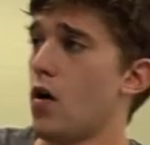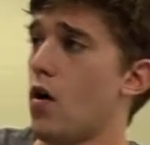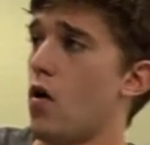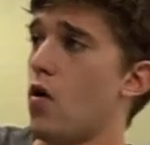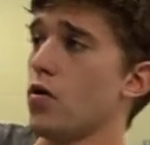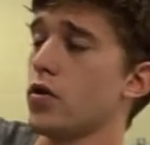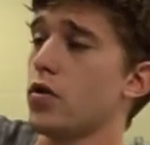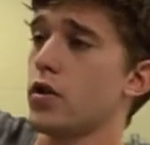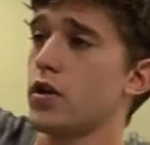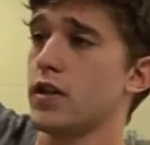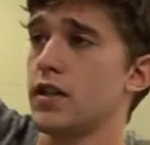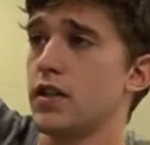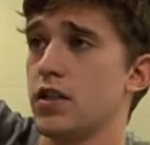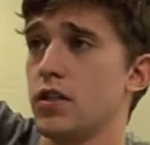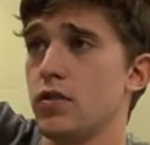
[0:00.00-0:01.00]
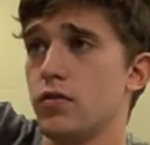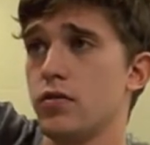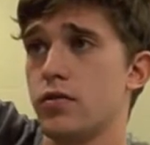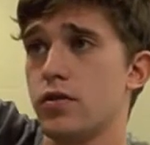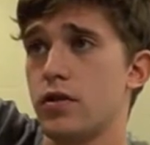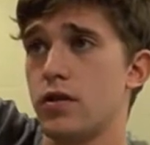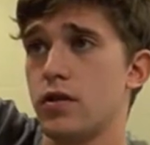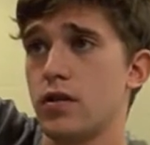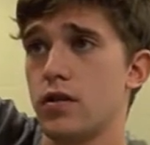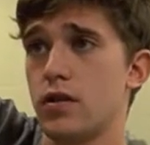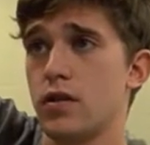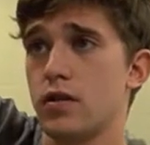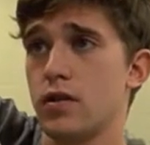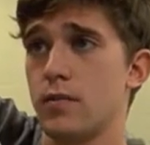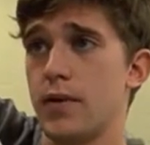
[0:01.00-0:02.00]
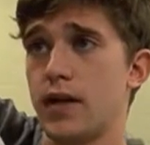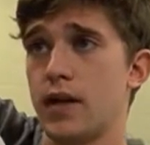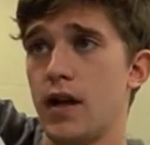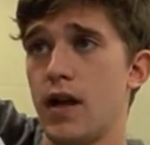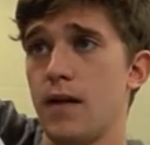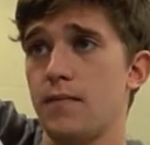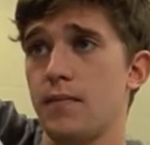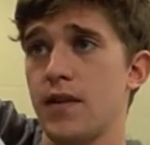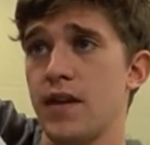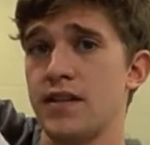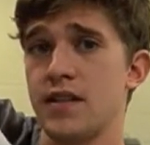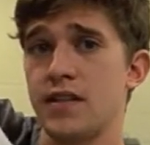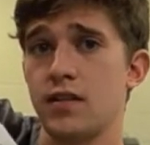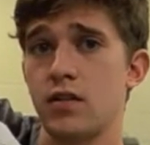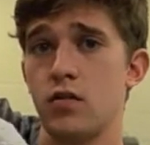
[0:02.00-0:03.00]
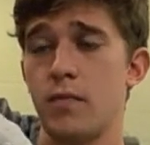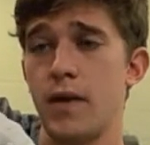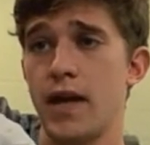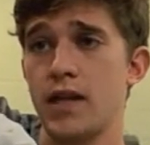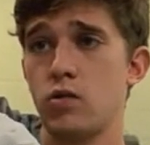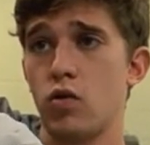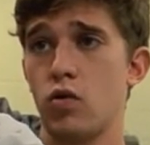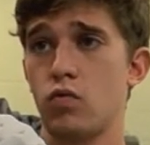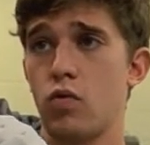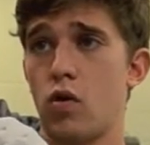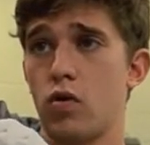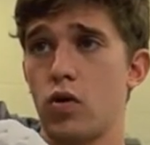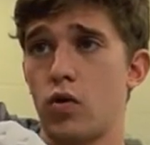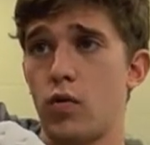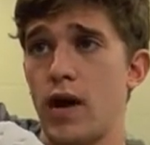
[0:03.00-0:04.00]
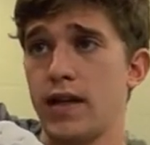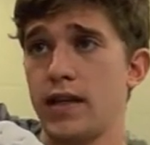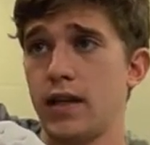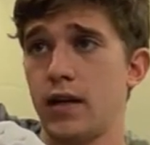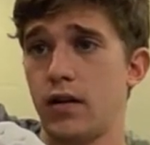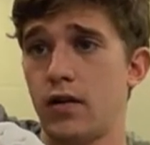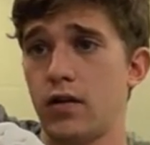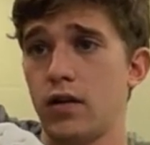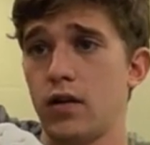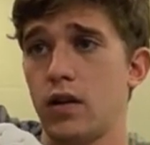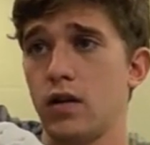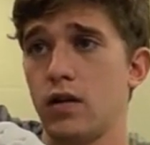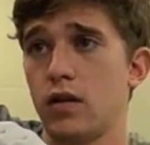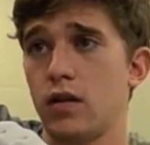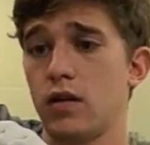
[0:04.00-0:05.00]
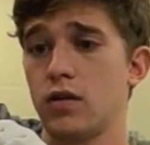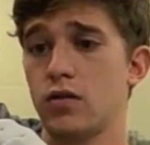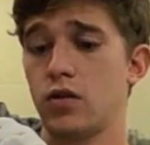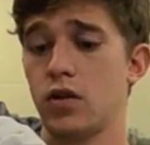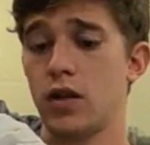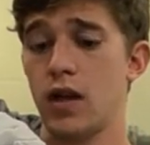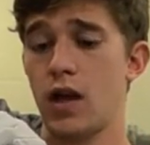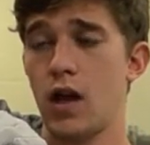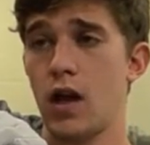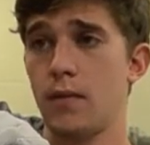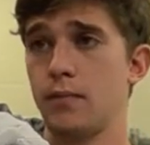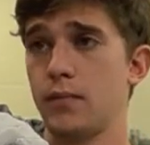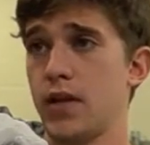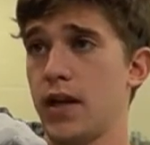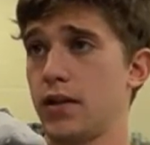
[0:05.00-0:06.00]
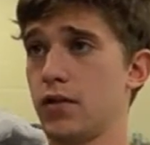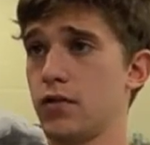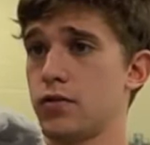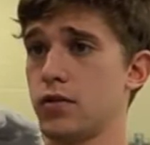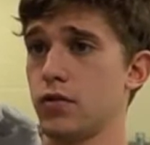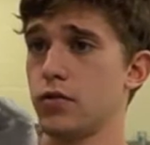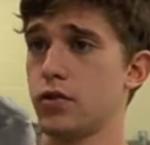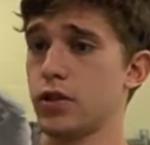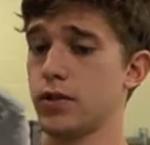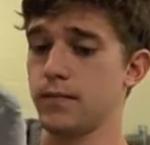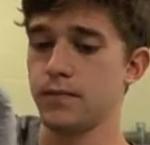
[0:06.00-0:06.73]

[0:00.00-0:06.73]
all you're going to need to use to pick it up is this little manual roller right here. It's going to take your solution.